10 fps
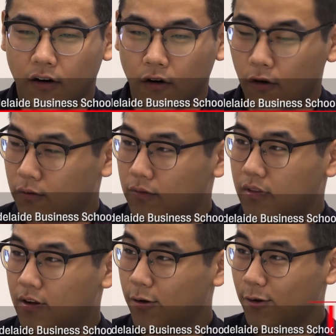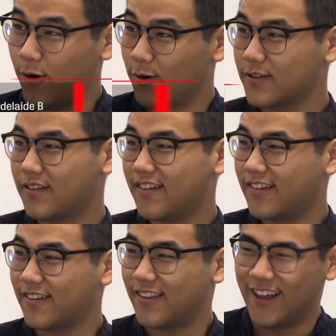
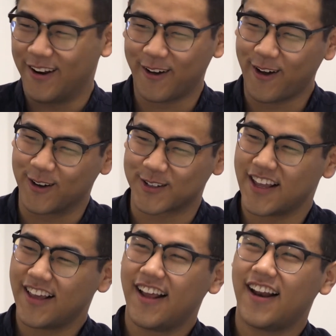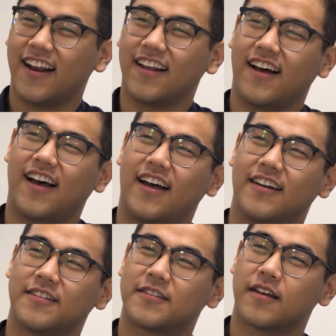locals,
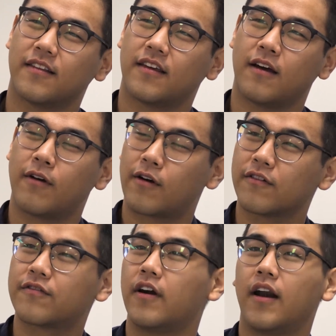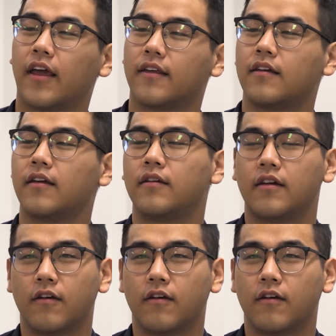and they are very friendly. They are